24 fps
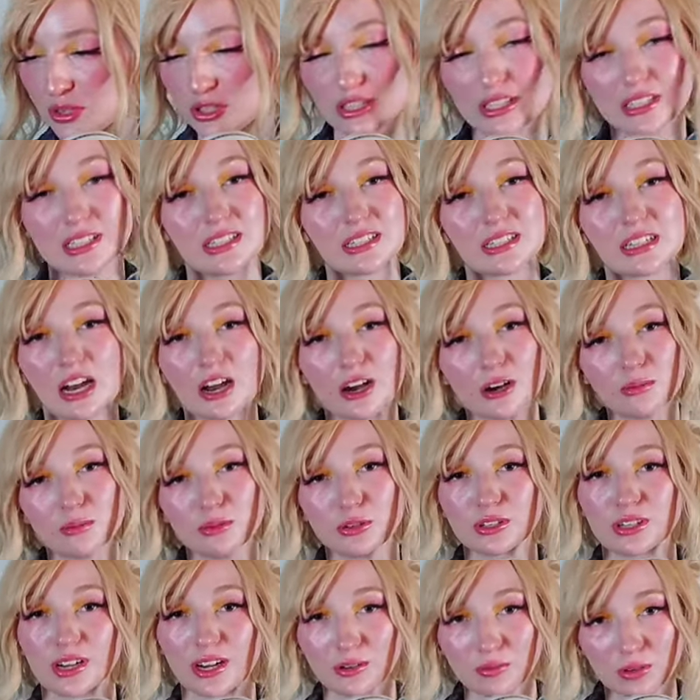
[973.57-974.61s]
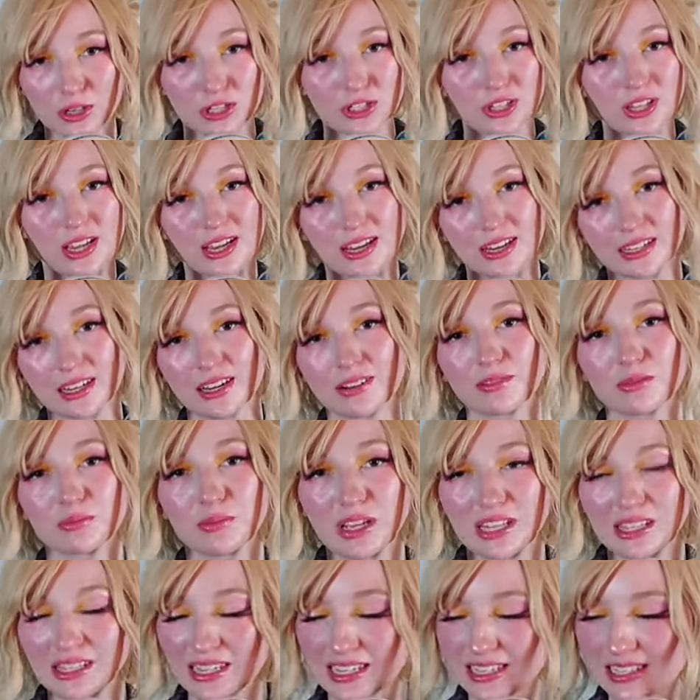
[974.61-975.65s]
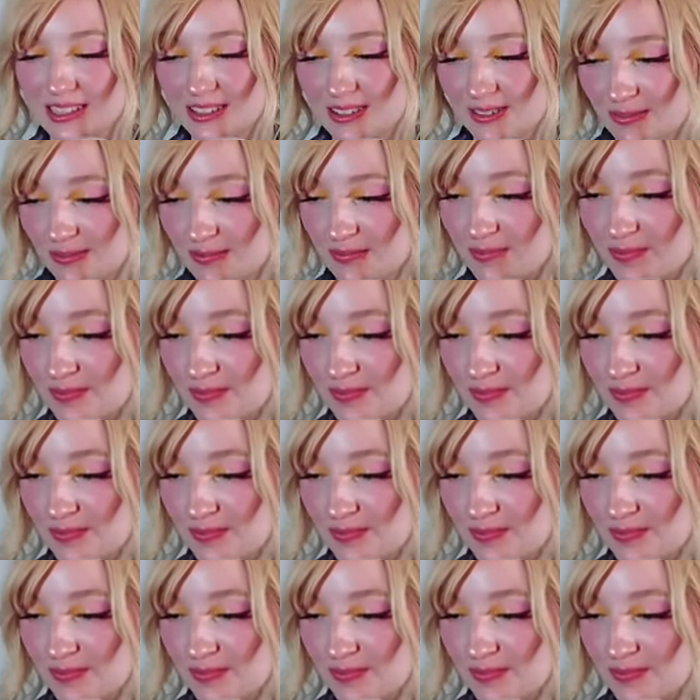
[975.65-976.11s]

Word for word: But this is terrible, and I wish they had never made this.